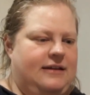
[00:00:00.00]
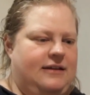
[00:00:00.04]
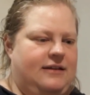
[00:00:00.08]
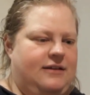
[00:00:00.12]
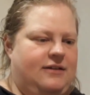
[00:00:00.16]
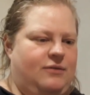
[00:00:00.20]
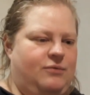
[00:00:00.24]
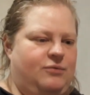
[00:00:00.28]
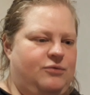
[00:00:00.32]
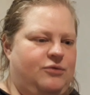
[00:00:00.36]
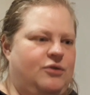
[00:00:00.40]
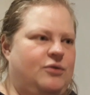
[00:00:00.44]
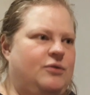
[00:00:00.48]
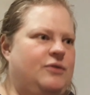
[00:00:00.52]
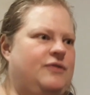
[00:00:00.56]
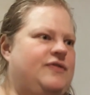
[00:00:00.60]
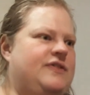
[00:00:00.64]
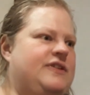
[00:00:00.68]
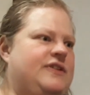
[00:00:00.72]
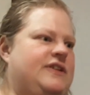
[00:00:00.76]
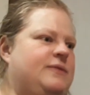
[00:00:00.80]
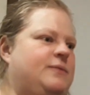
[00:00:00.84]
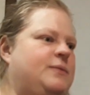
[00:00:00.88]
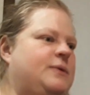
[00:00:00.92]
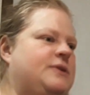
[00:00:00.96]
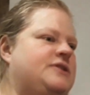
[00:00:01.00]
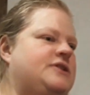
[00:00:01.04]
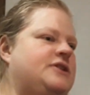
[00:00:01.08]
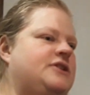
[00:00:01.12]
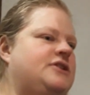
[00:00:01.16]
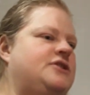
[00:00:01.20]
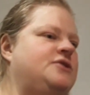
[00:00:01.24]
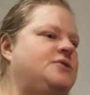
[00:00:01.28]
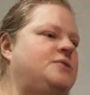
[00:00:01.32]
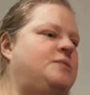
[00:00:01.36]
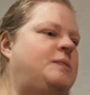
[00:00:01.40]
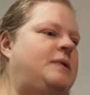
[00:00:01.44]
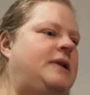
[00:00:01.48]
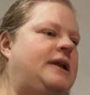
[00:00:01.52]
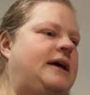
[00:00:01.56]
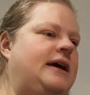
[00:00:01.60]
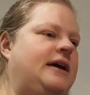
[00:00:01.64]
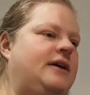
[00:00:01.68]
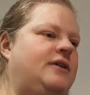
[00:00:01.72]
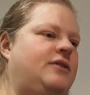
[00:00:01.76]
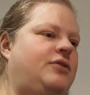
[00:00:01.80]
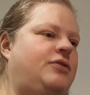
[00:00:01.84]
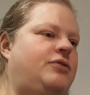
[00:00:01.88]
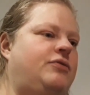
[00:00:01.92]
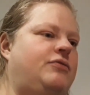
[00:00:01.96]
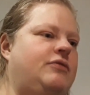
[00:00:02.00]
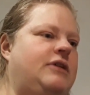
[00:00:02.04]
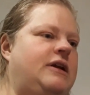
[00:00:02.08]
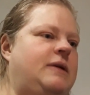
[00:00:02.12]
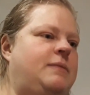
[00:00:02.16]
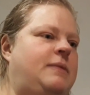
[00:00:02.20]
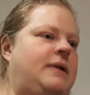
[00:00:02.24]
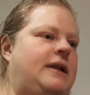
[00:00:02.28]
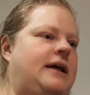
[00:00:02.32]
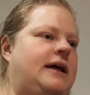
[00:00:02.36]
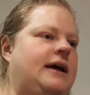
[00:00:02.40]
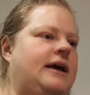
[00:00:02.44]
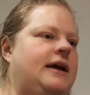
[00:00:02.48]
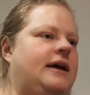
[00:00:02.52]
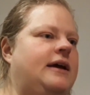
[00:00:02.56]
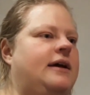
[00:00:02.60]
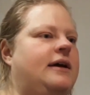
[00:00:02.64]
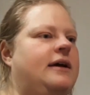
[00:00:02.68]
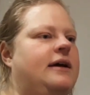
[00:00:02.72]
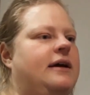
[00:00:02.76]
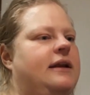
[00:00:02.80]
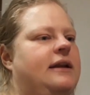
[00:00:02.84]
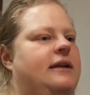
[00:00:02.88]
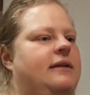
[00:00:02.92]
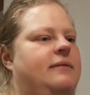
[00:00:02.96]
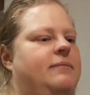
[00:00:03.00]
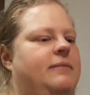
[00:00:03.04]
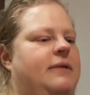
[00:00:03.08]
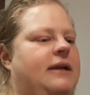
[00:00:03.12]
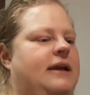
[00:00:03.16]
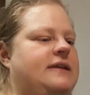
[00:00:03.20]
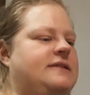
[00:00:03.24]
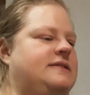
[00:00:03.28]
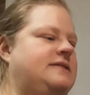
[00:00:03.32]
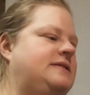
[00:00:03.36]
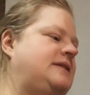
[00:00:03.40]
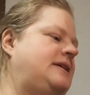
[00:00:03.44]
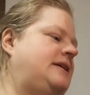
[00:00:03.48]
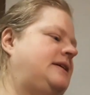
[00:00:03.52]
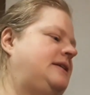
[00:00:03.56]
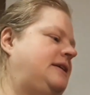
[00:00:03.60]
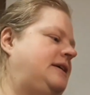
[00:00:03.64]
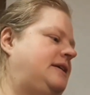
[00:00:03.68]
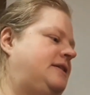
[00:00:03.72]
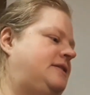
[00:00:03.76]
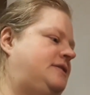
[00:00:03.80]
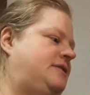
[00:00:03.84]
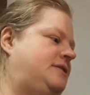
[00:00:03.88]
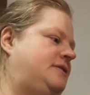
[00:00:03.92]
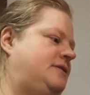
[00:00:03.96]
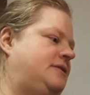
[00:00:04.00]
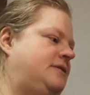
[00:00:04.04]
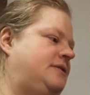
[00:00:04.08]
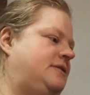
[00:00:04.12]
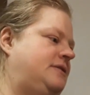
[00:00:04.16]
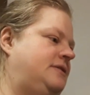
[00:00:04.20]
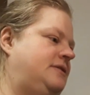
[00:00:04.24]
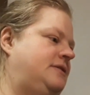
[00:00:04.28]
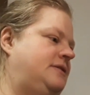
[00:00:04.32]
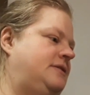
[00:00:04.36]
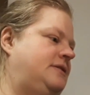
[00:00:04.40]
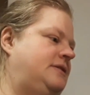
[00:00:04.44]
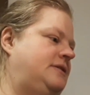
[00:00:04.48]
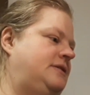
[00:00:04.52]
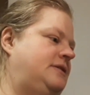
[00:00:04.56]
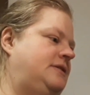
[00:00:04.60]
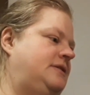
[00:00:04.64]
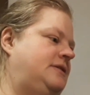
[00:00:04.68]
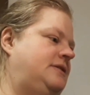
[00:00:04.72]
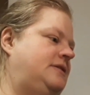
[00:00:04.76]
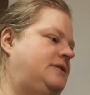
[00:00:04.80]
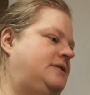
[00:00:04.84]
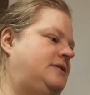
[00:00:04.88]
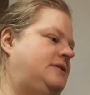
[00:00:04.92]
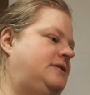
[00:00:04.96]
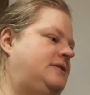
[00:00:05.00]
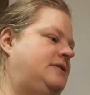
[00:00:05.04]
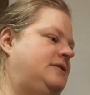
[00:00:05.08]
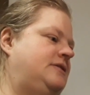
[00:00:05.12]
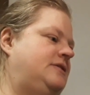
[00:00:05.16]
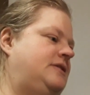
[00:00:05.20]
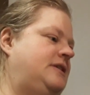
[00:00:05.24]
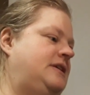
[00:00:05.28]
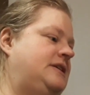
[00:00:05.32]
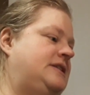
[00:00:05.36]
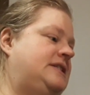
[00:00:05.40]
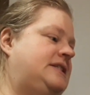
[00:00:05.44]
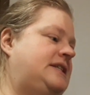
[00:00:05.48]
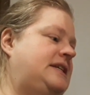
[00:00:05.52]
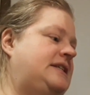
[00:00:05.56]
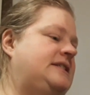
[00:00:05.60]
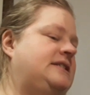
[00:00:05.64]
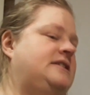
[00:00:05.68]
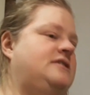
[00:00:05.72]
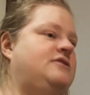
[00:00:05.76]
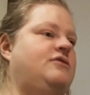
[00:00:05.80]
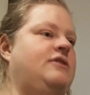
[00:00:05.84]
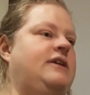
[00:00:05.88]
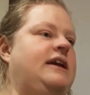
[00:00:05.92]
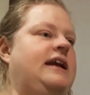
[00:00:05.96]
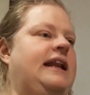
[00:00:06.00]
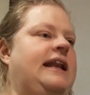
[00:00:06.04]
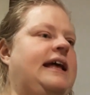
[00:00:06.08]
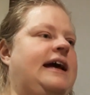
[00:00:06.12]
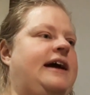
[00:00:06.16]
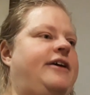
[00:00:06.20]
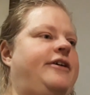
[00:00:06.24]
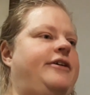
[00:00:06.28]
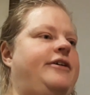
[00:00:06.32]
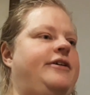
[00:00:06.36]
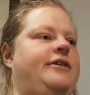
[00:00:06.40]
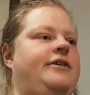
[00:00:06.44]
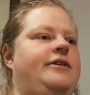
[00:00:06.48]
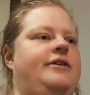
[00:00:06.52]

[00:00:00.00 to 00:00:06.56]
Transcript: don't know if it was a 2-ply or 3-ply. I guess I need to. It says 3 layer.